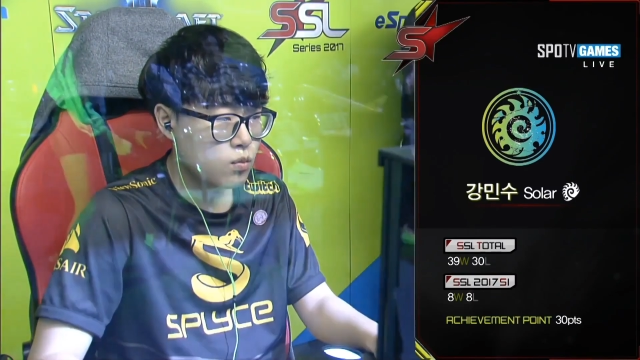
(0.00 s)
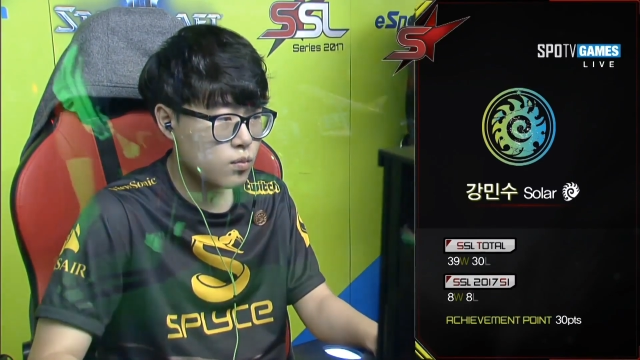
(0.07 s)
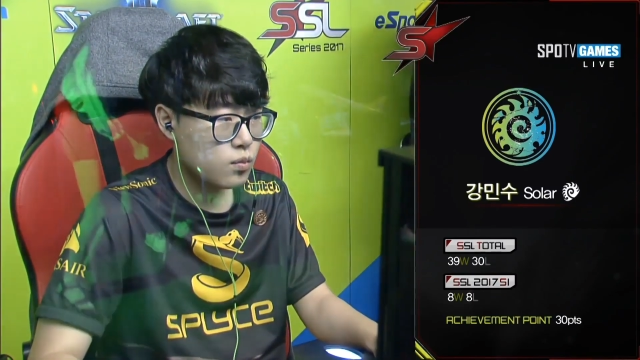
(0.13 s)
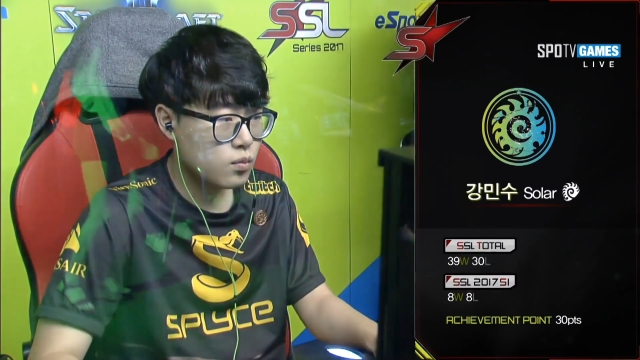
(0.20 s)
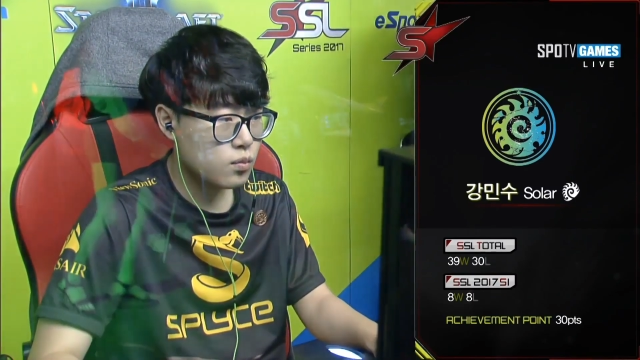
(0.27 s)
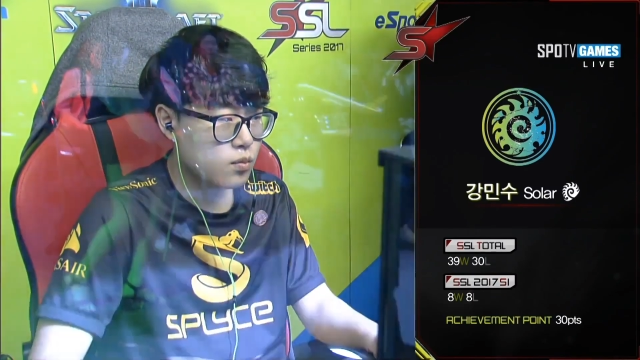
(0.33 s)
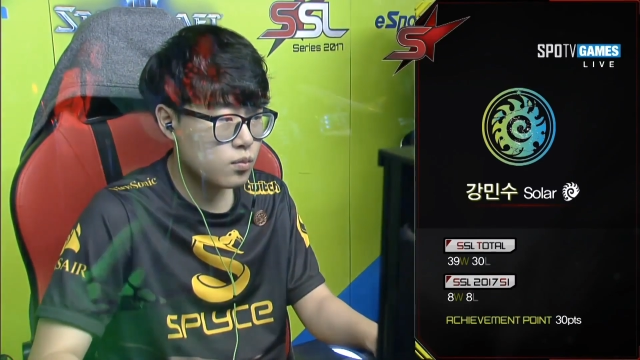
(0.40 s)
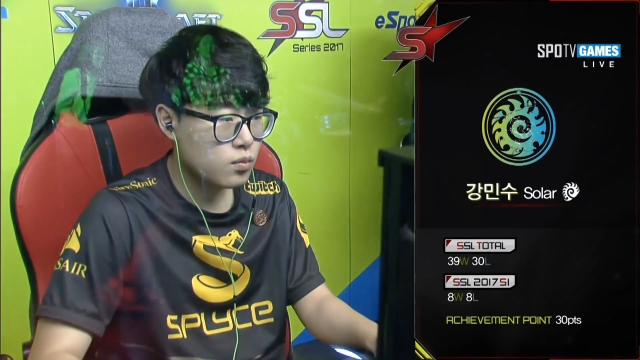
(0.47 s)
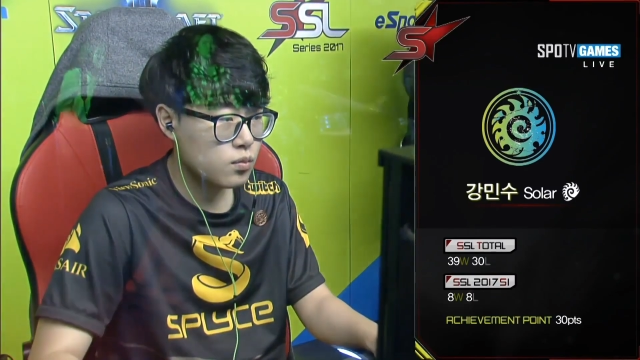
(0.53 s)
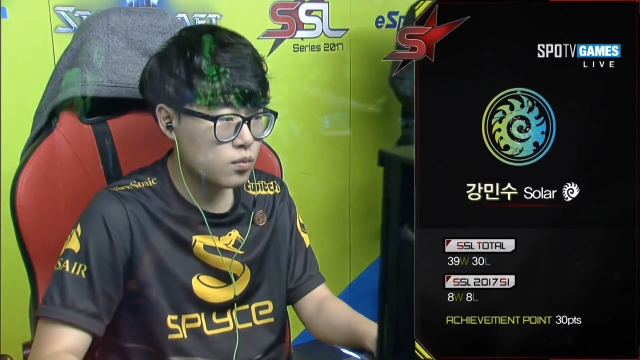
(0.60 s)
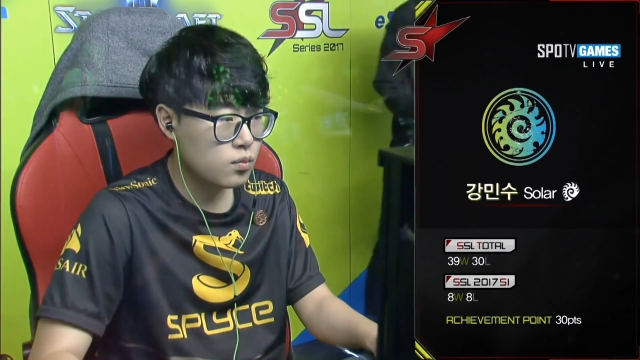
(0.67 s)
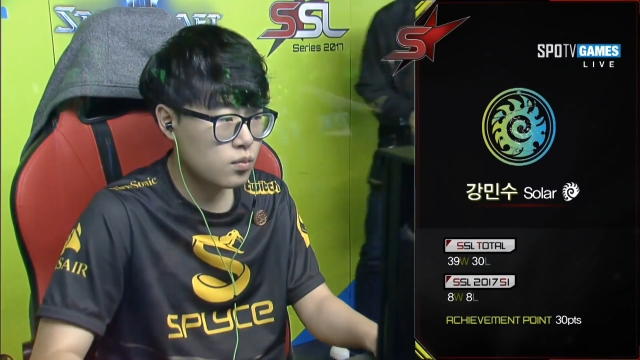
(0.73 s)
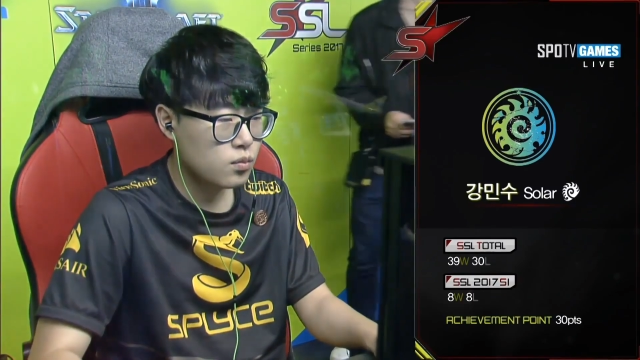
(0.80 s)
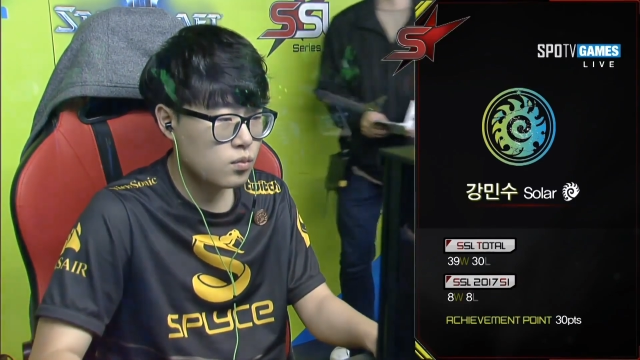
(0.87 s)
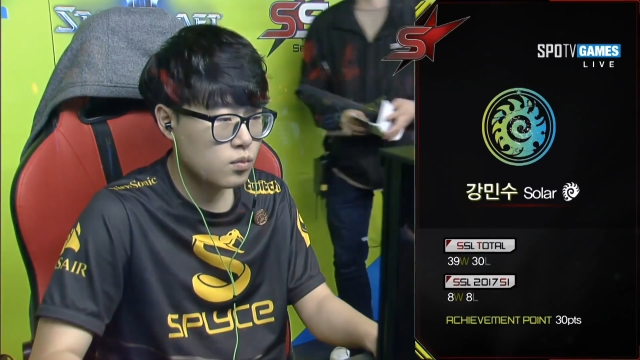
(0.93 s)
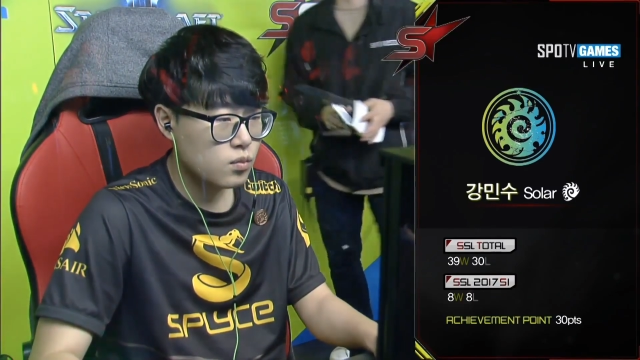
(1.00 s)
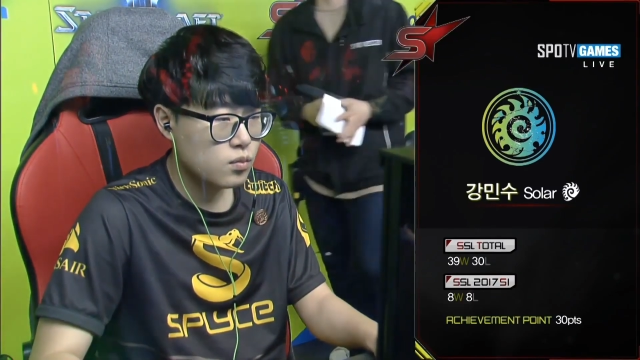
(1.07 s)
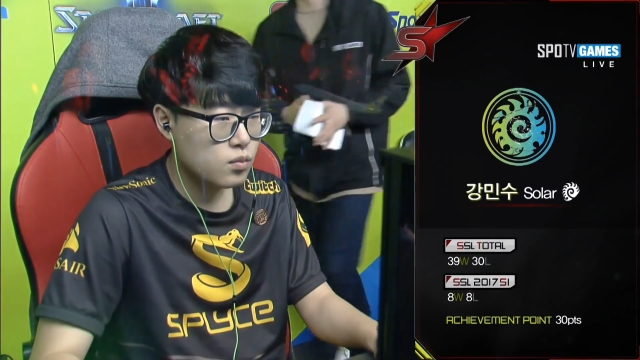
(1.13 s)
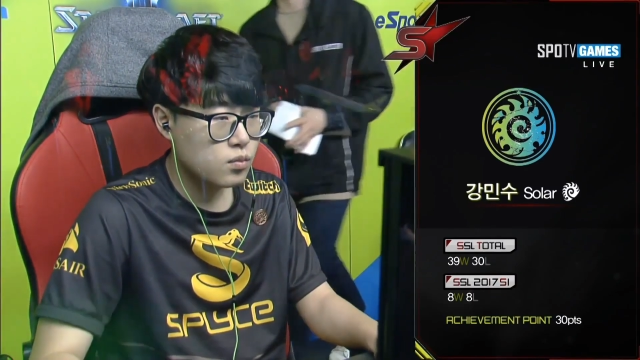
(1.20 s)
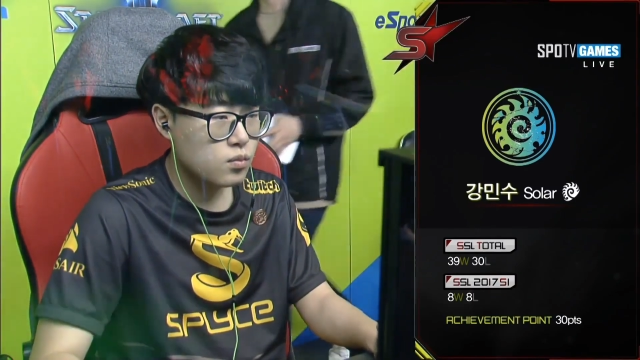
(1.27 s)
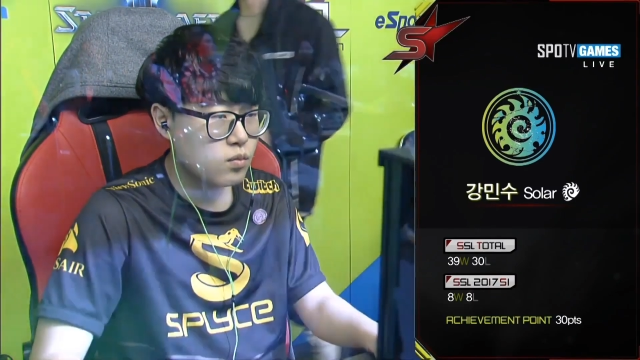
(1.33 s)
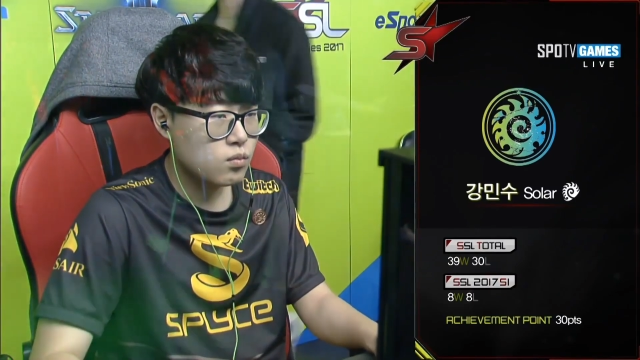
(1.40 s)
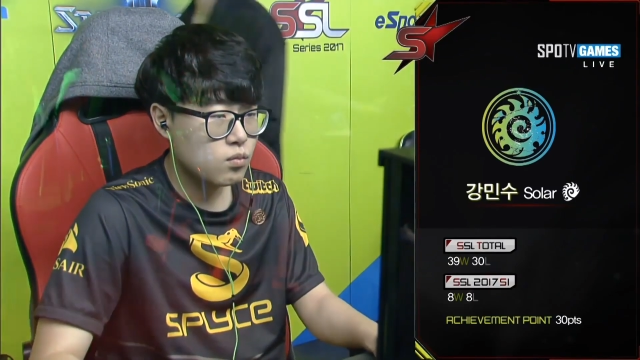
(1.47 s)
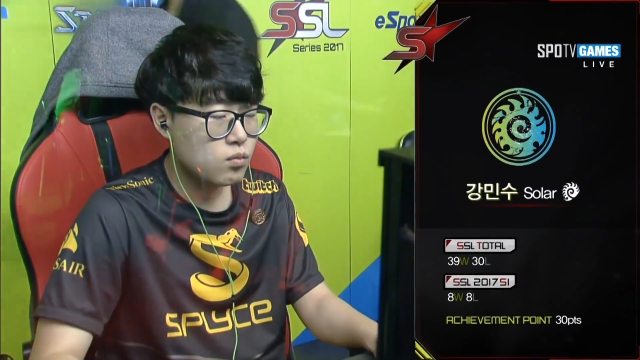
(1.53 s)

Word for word: Uh, in this matchup specifically,